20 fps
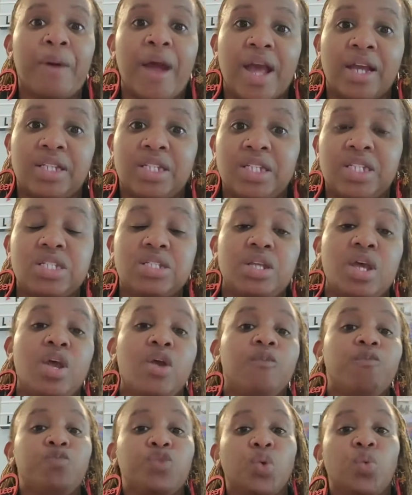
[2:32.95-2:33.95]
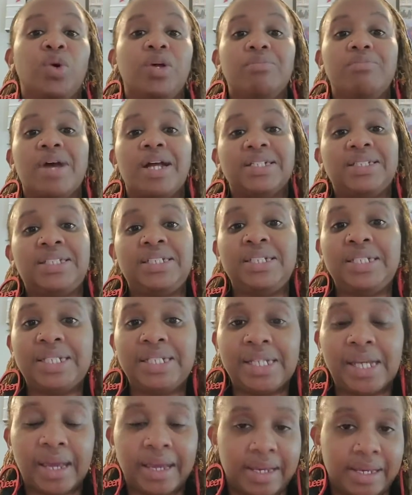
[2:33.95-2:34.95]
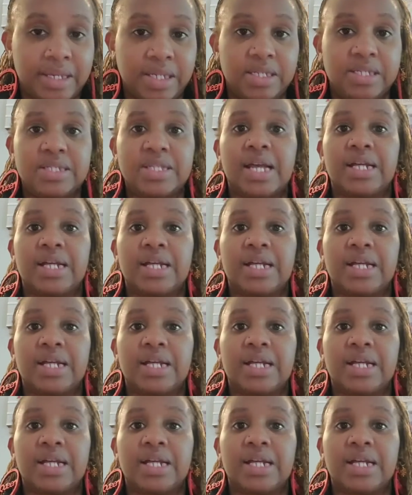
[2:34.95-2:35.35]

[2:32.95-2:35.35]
practice with my TDAs.